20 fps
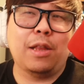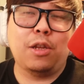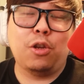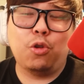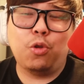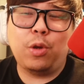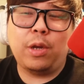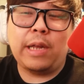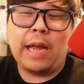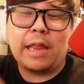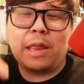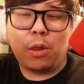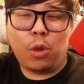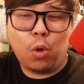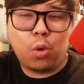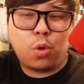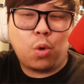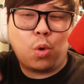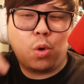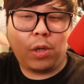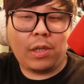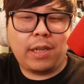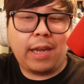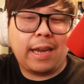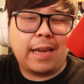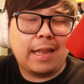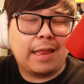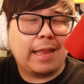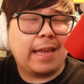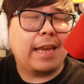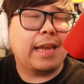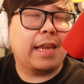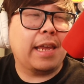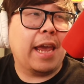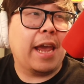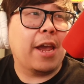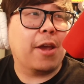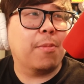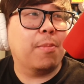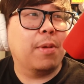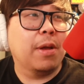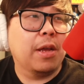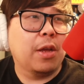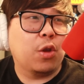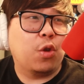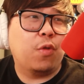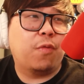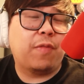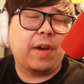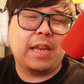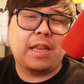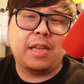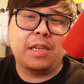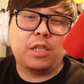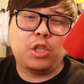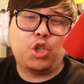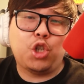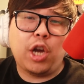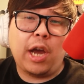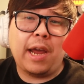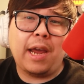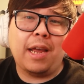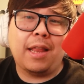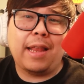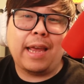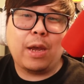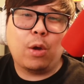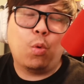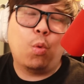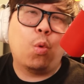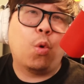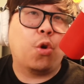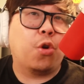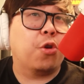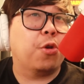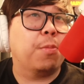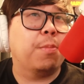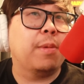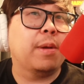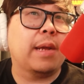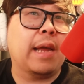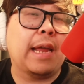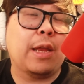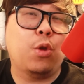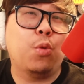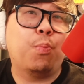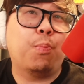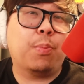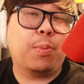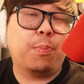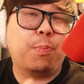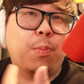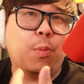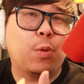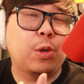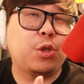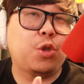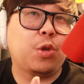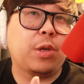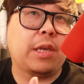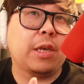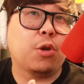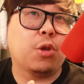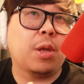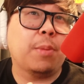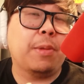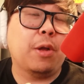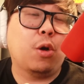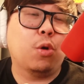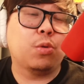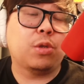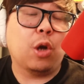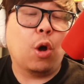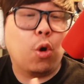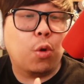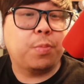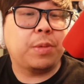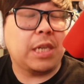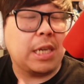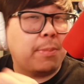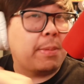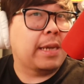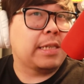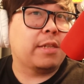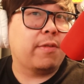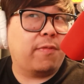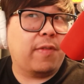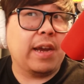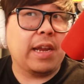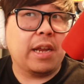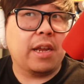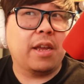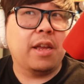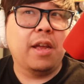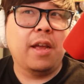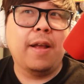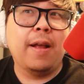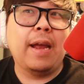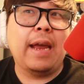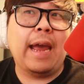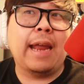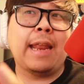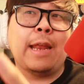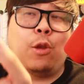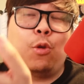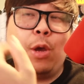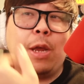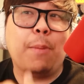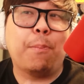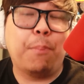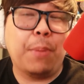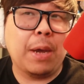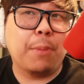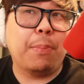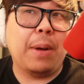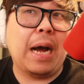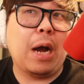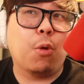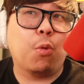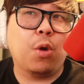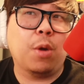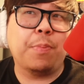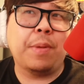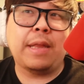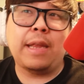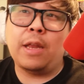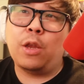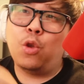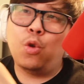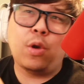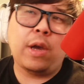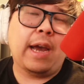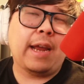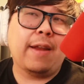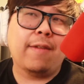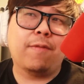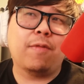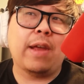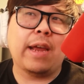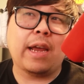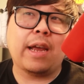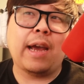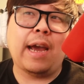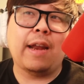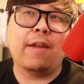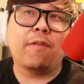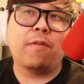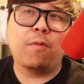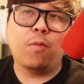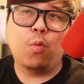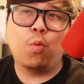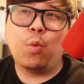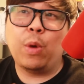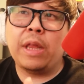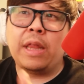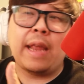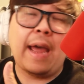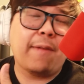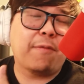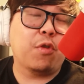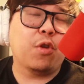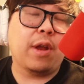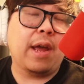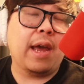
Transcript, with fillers: literally at, towards like a late game, you fight this giant like worm, and you once you kill them, the whole the whole team has to fight it, and then you get a big power up, and then you kind of like kind of win after